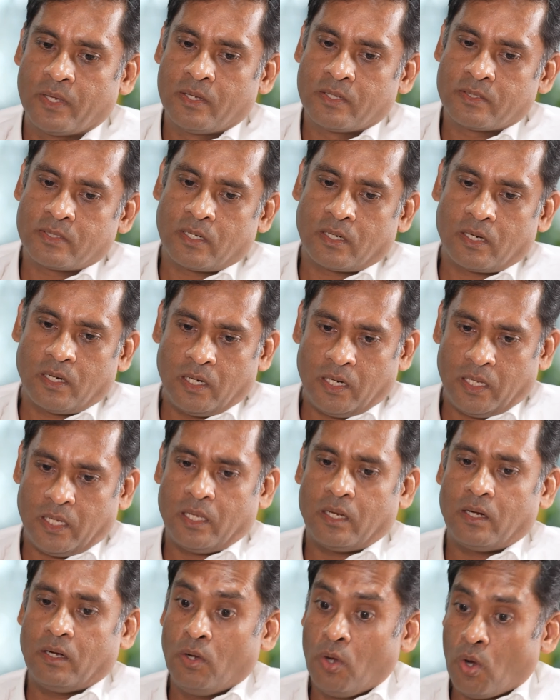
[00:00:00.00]

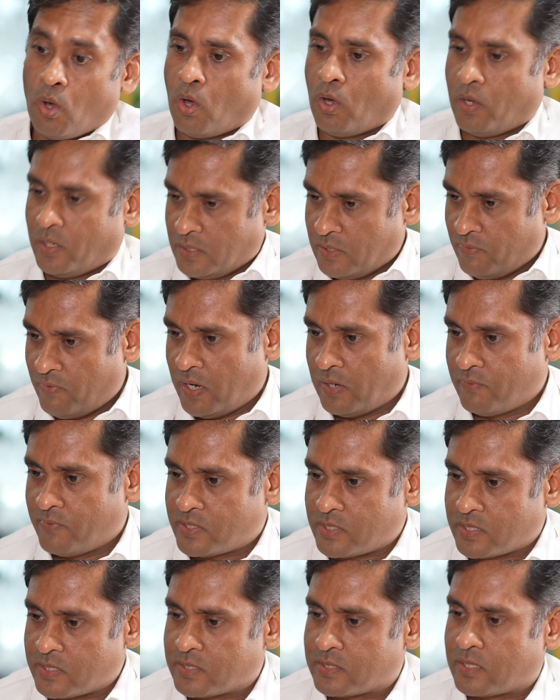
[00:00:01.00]
certainly law in the way in
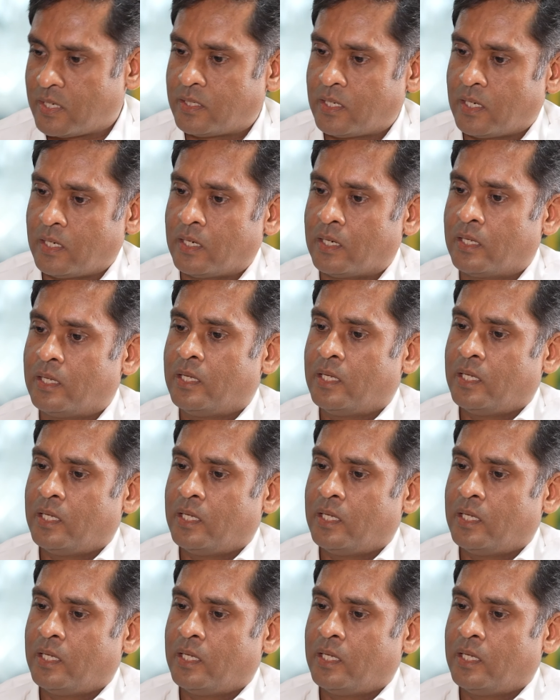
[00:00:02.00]
which it is written